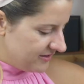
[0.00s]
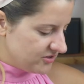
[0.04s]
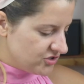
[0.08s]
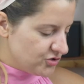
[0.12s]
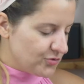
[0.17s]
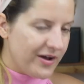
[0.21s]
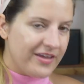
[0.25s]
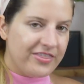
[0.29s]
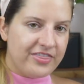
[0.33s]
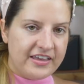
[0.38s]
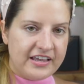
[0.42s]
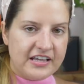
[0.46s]

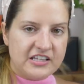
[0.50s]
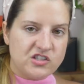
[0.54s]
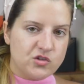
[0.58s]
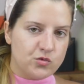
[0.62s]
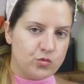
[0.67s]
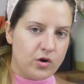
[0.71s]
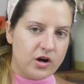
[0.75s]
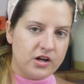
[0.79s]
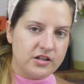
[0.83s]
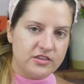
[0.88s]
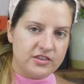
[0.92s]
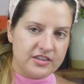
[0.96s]
Do I think it's
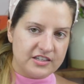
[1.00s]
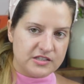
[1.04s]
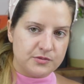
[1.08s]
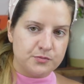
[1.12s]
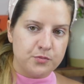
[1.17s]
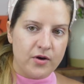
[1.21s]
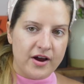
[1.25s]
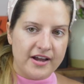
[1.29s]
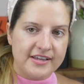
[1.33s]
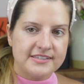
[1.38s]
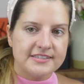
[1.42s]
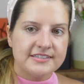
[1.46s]
worth its
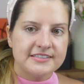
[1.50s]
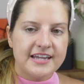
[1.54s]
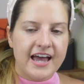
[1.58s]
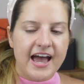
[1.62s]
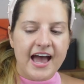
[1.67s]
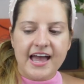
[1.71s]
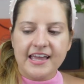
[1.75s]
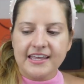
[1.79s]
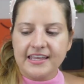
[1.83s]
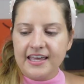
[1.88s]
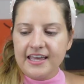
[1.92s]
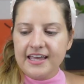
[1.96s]
price
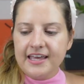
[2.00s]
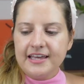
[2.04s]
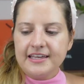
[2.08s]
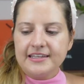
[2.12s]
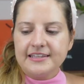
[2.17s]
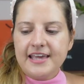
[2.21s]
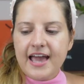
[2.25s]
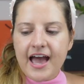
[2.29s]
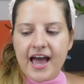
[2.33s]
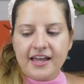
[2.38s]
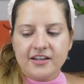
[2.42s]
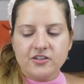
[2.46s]
tag?
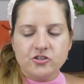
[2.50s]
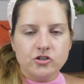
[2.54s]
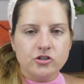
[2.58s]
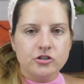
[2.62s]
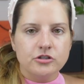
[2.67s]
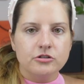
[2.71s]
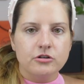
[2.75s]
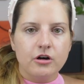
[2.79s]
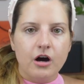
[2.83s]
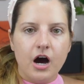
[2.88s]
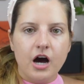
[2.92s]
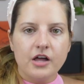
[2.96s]
Yeah, I
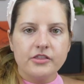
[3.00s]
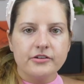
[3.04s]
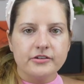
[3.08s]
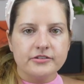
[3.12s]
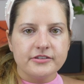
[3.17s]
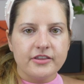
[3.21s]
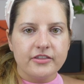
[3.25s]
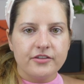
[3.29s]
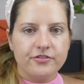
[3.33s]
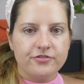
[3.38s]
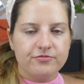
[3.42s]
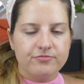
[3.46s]
do. Other
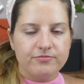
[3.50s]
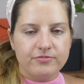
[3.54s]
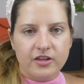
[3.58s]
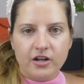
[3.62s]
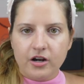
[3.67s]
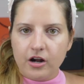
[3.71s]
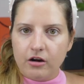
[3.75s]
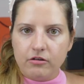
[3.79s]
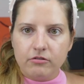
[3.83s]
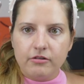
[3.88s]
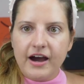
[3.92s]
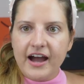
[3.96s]
than the, you
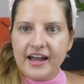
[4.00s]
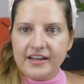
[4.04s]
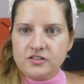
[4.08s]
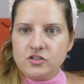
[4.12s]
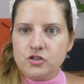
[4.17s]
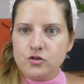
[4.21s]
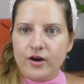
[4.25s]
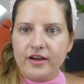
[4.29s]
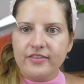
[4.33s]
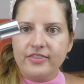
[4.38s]
know, I do.